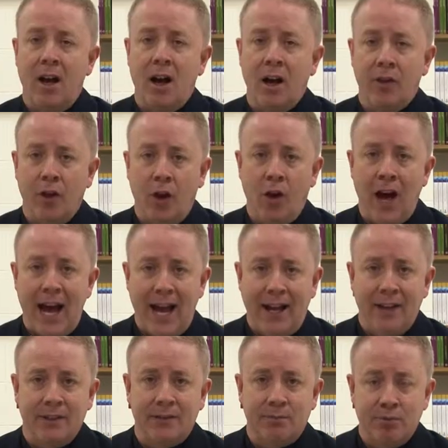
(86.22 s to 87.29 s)
Although I,
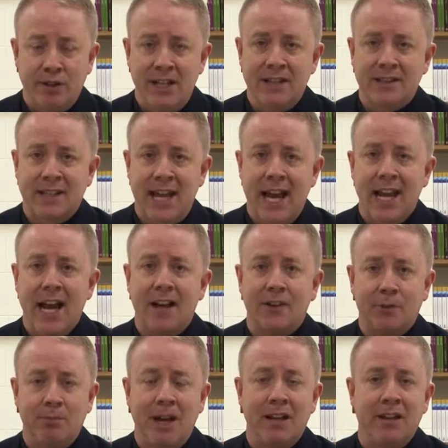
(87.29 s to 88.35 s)
as priest, cannot
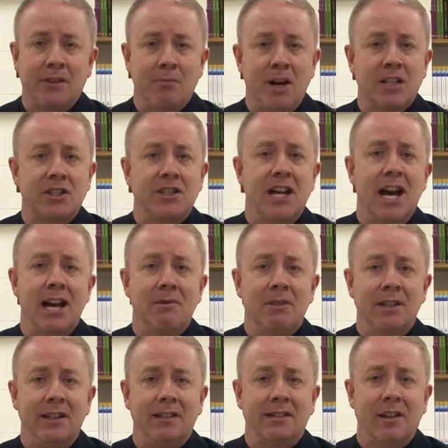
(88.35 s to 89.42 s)
spend as much time
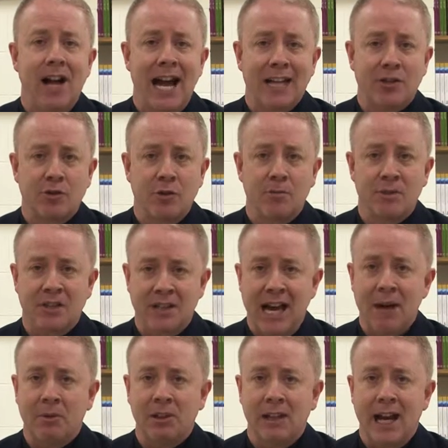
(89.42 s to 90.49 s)
in these classrooms as I would